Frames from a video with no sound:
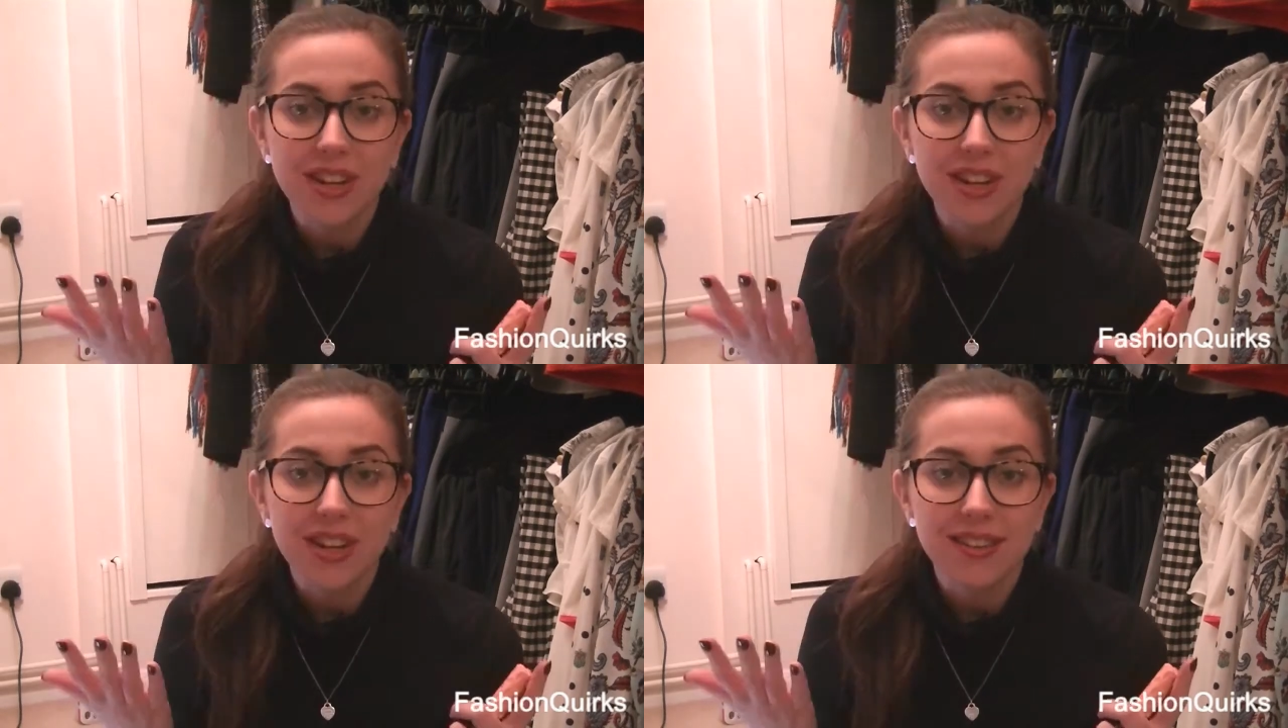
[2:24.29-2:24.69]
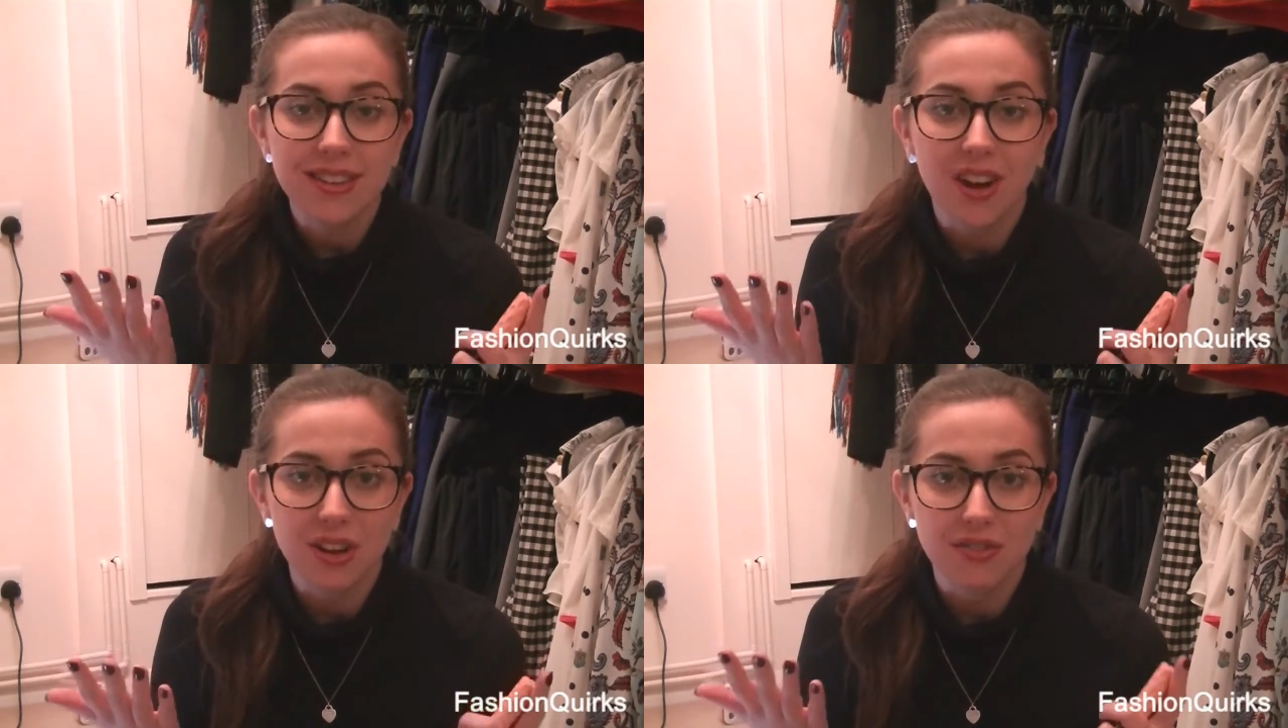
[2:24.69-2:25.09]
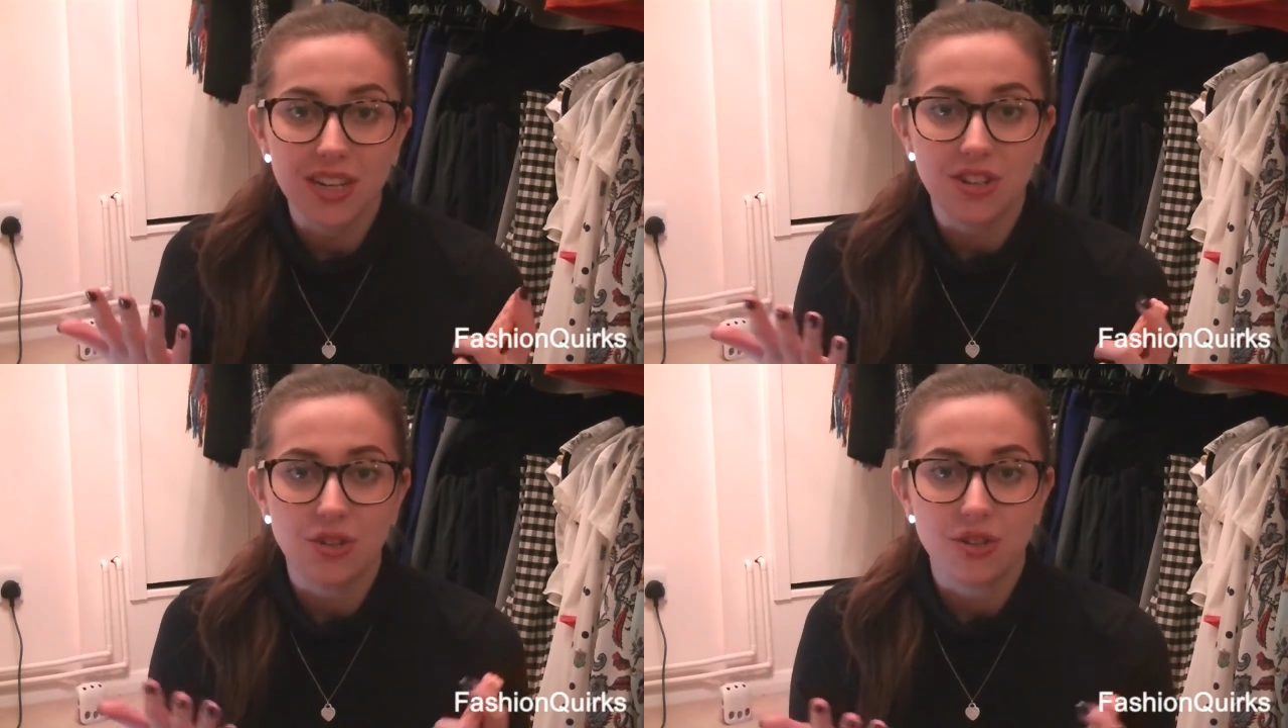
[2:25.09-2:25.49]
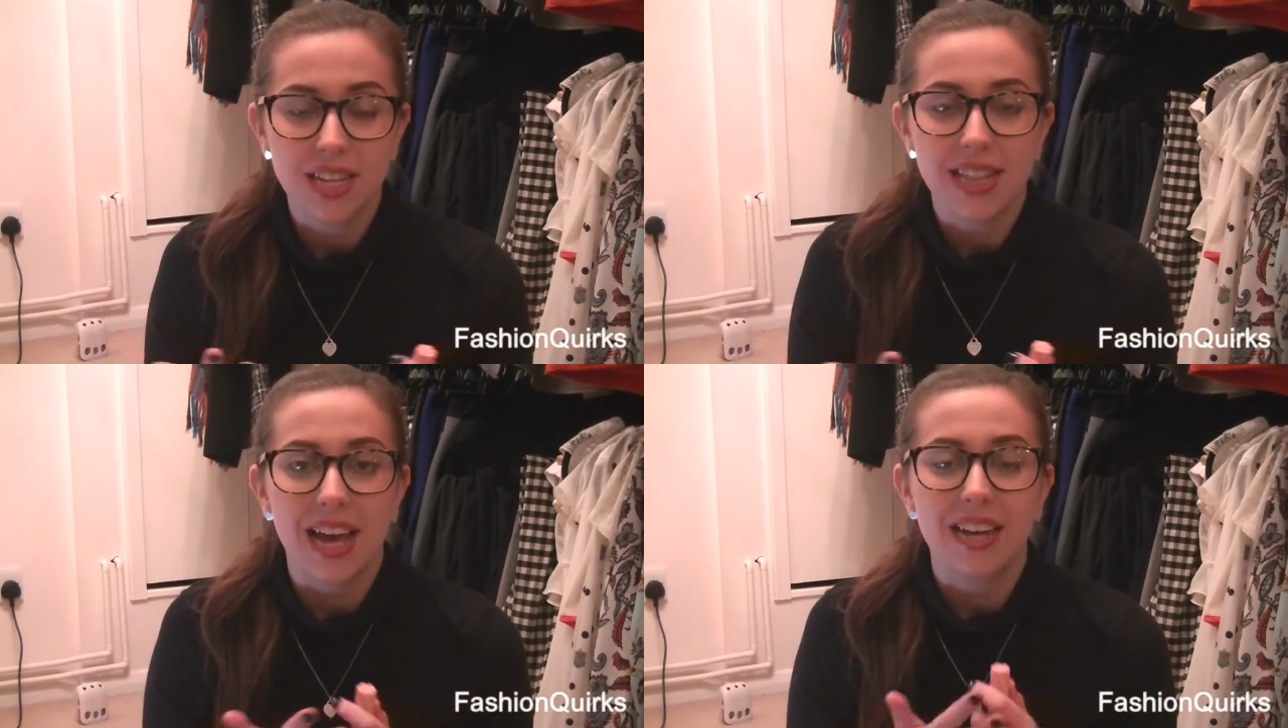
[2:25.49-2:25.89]
And the reason I really do
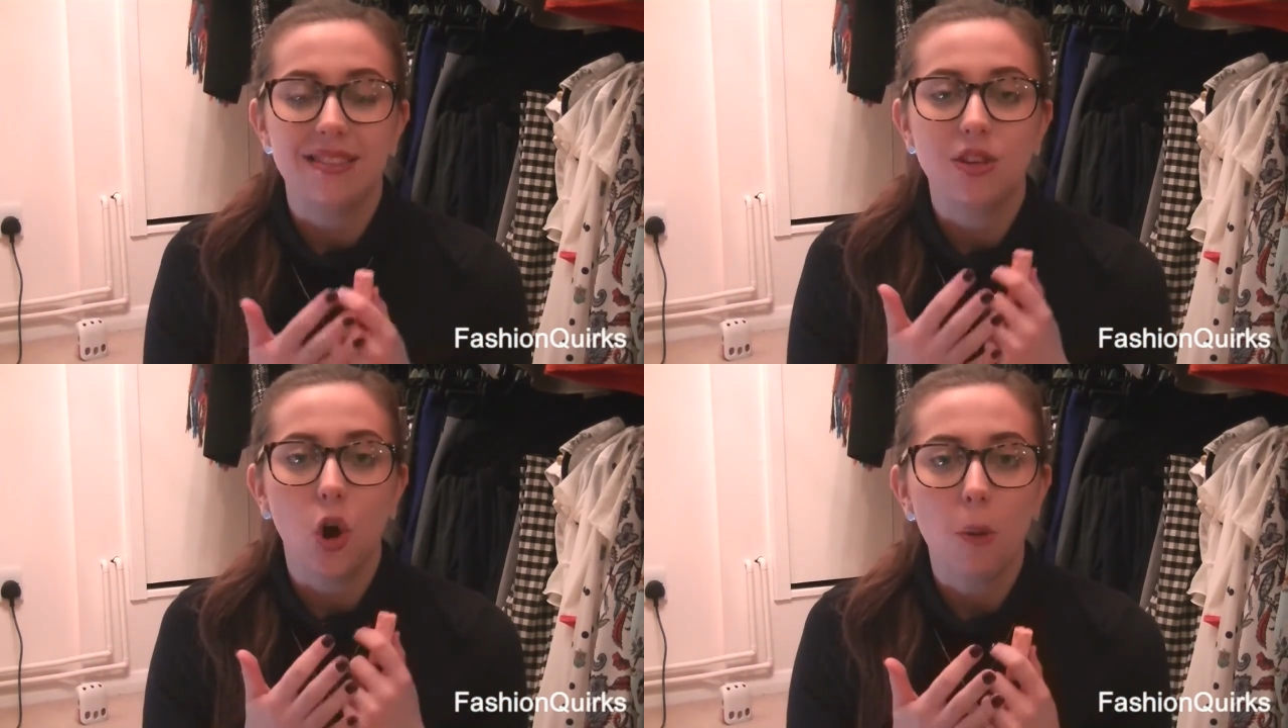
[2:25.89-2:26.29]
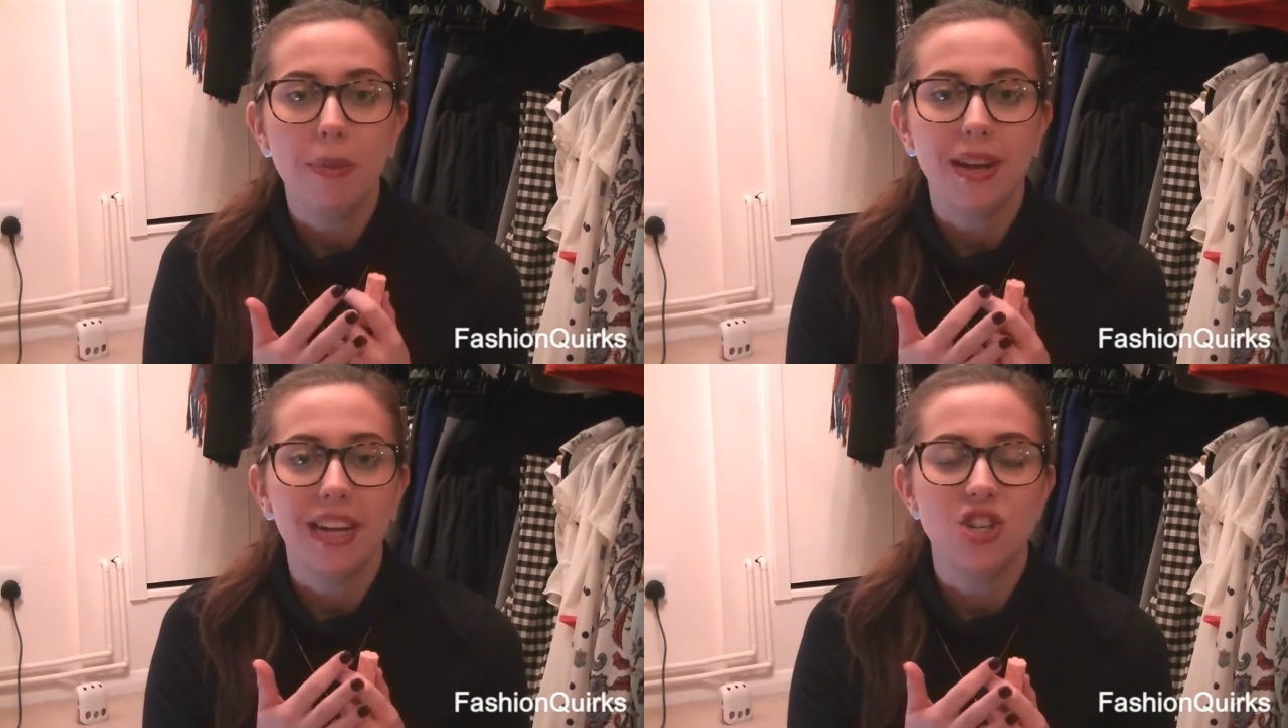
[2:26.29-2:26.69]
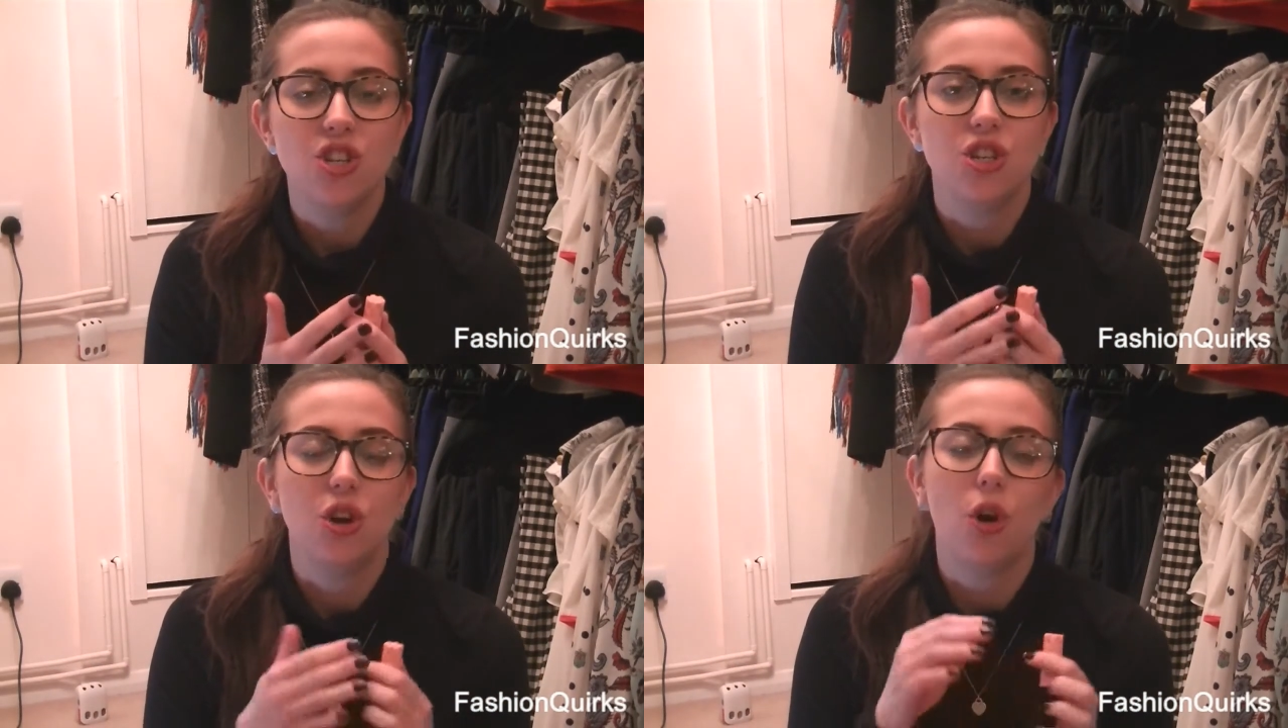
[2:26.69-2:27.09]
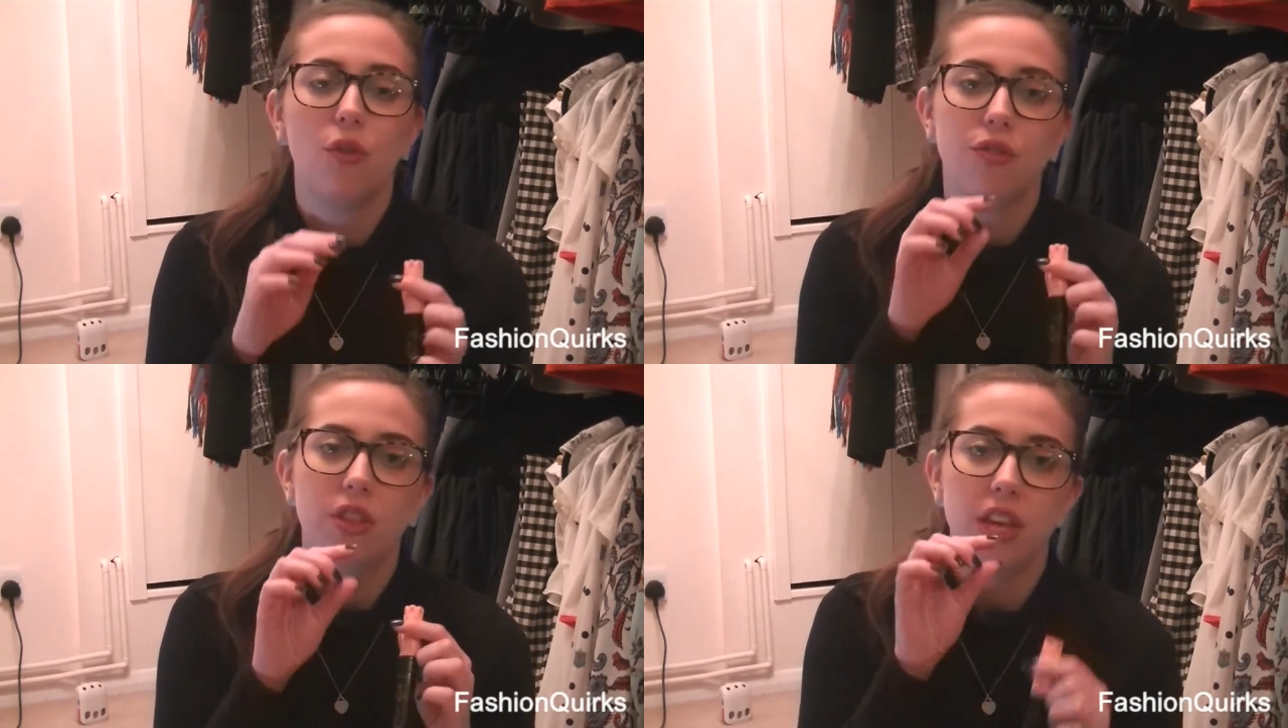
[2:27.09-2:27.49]
think that is the combination
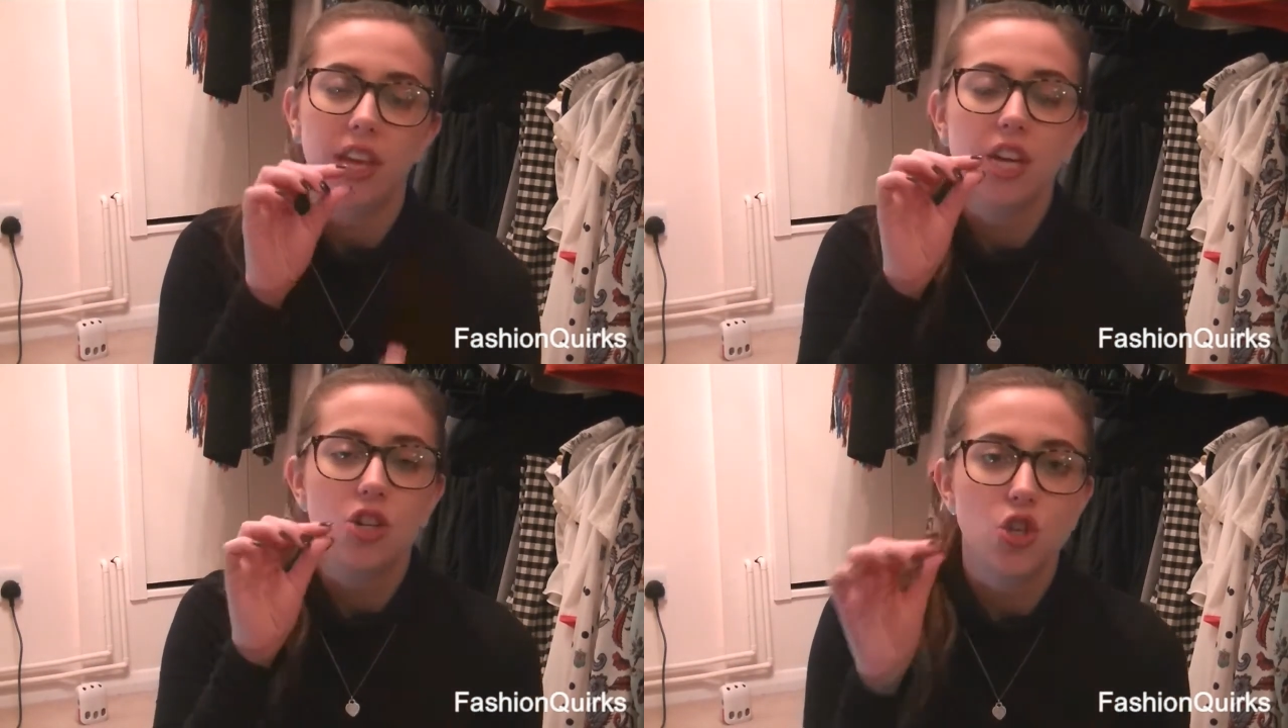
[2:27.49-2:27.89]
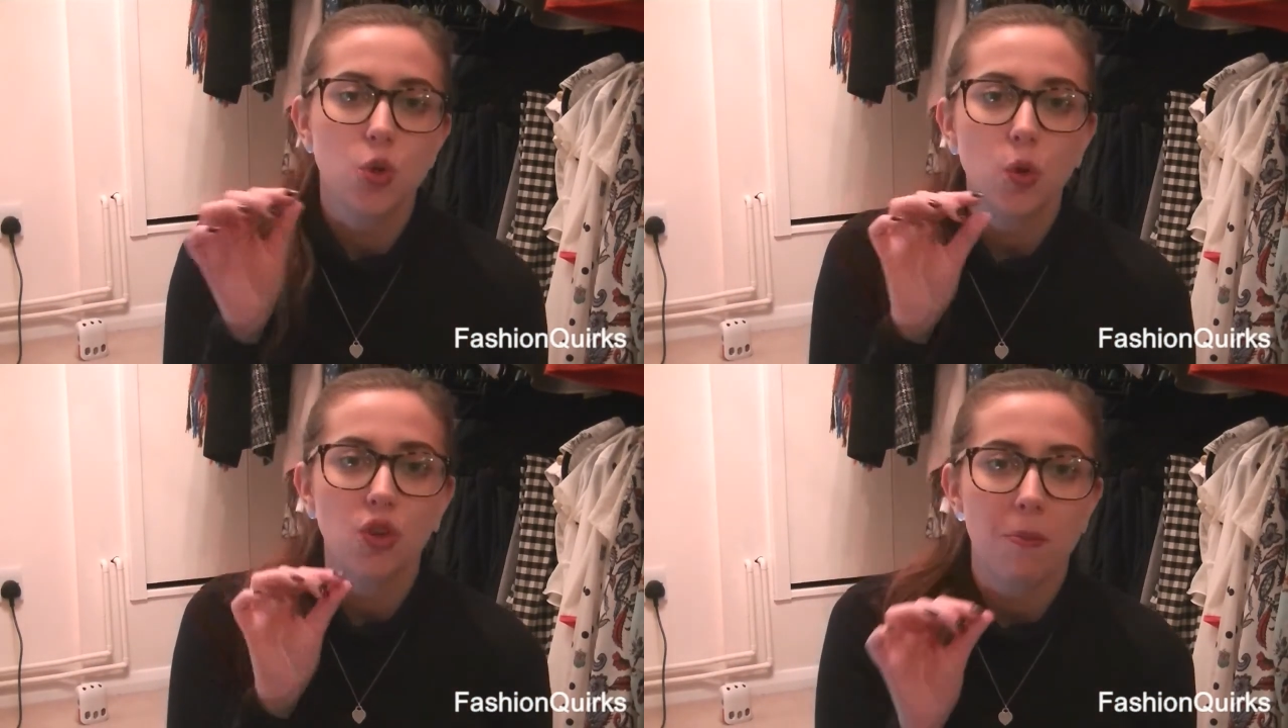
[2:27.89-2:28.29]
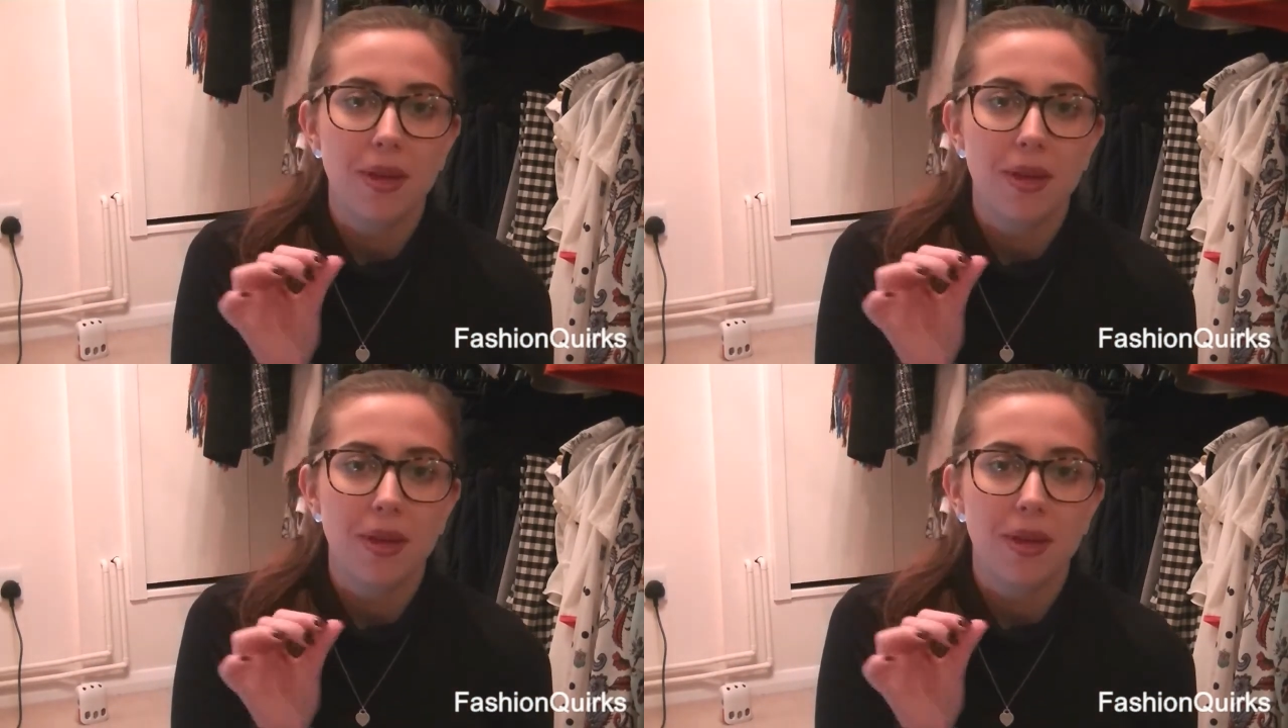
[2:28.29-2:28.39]
of the shorter,